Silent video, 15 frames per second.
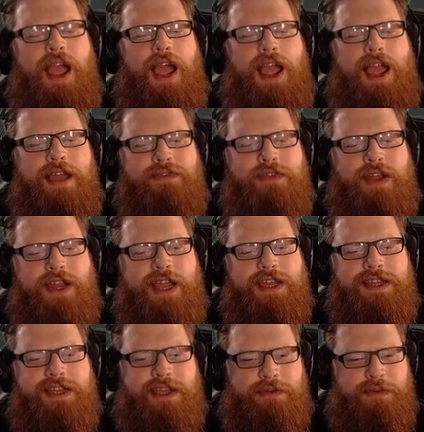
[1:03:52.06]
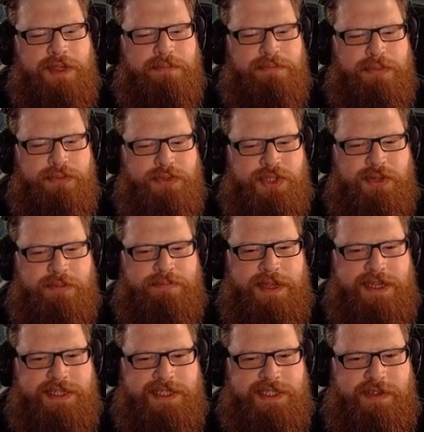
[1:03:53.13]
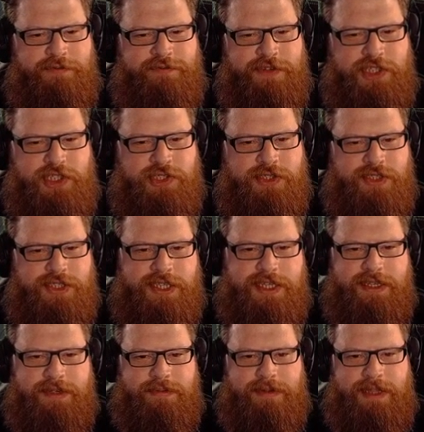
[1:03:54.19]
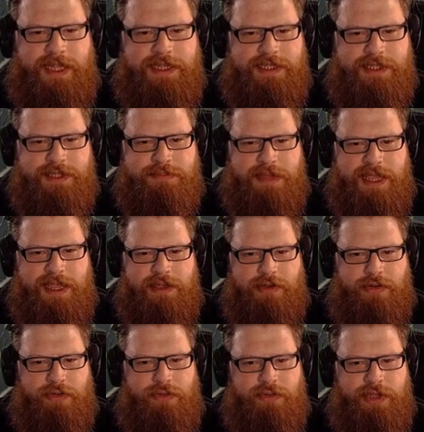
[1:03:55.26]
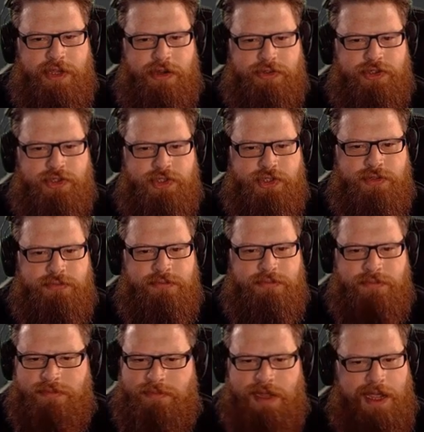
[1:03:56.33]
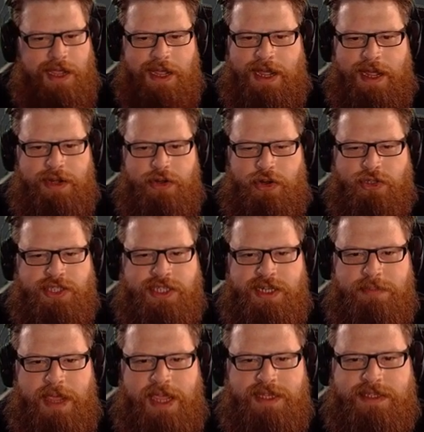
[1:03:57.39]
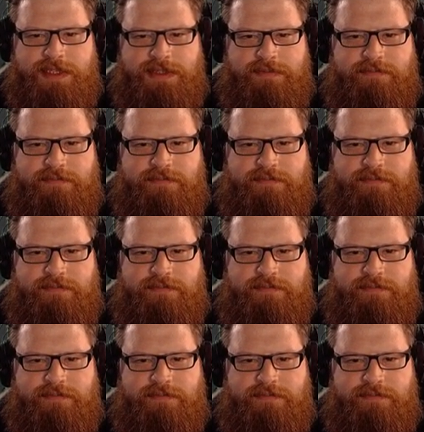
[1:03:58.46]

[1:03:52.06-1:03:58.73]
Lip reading: I've got an idea how we can boost base efficiency. Let's make all the oxygen not in the base.